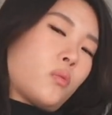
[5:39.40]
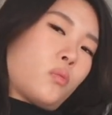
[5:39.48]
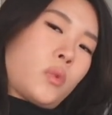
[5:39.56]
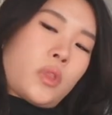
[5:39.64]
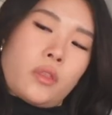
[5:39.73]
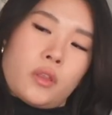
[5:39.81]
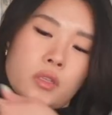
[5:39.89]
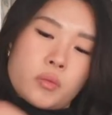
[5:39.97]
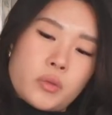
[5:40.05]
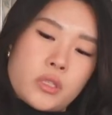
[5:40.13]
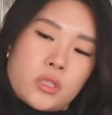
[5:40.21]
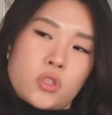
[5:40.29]
with this
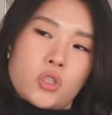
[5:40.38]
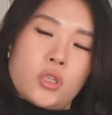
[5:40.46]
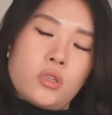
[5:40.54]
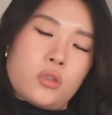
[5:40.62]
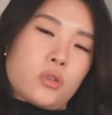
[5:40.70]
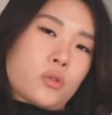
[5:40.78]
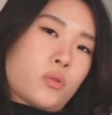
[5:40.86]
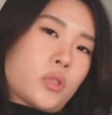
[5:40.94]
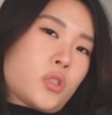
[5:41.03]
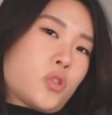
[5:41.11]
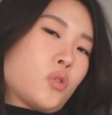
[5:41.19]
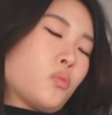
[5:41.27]
position, you're going
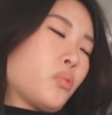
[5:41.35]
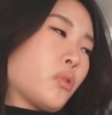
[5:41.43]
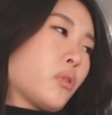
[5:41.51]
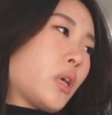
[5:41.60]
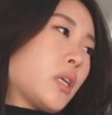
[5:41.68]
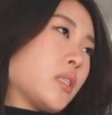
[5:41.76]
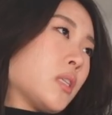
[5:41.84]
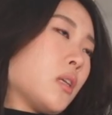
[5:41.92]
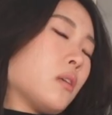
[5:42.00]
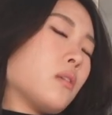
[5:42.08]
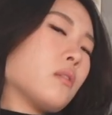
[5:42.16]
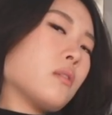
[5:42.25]
to press
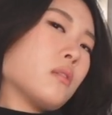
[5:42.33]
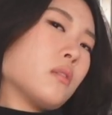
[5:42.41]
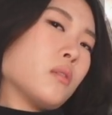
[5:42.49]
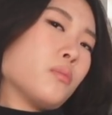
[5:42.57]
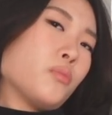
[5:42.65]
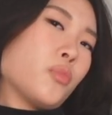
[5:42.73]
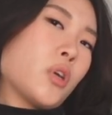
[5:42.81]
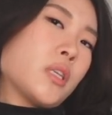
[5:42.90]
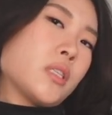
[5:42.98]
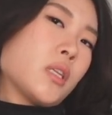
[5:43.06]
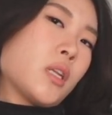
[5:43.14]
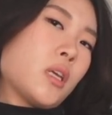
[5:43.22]
it
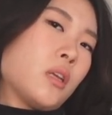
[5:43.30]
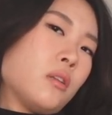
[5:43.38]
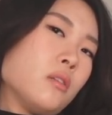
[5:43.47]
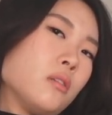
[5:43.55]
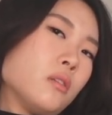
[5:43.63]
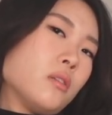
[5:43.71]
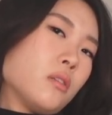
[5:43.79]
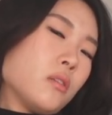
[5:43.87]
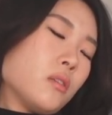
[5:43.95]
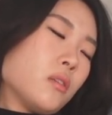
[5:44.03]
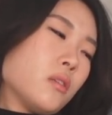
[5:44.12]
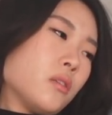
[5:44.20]
in
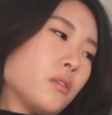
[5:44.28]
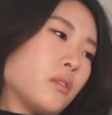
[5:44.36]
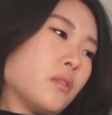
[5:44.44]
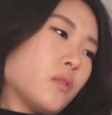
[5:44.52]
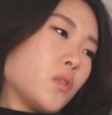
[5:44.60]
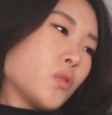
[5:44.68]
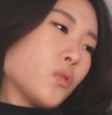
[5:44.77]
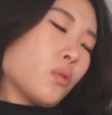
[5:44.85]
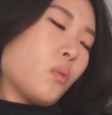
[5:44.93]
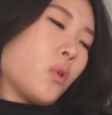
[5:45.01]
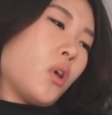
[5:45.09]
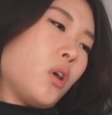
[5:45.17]
to the
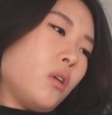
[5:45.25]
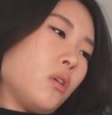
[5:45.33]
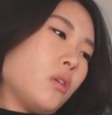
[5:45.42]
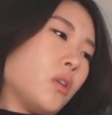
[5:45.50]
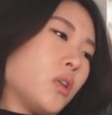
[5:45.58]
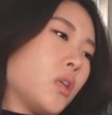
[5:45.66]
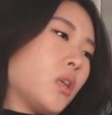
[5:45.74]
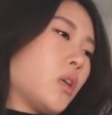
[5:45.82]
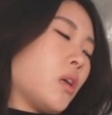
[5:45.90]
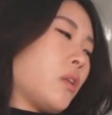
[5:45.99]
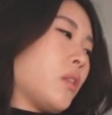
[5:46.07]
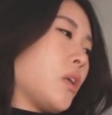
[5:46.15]
wall,
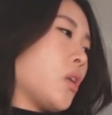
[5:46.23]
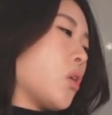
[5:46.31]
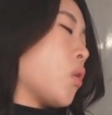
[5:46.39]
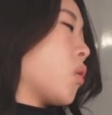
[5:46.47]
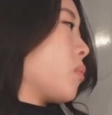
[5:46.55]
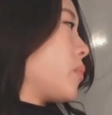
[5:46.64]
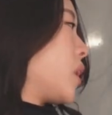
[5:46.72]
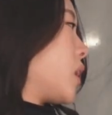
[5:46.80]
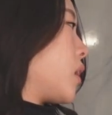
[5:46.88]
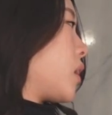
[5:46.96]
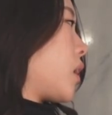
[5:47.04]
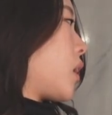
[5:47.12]
and then
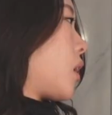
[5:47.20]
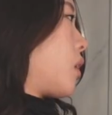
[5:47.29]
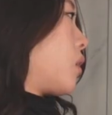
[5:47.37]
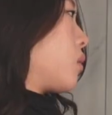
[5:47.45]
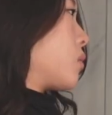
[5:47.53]
open out.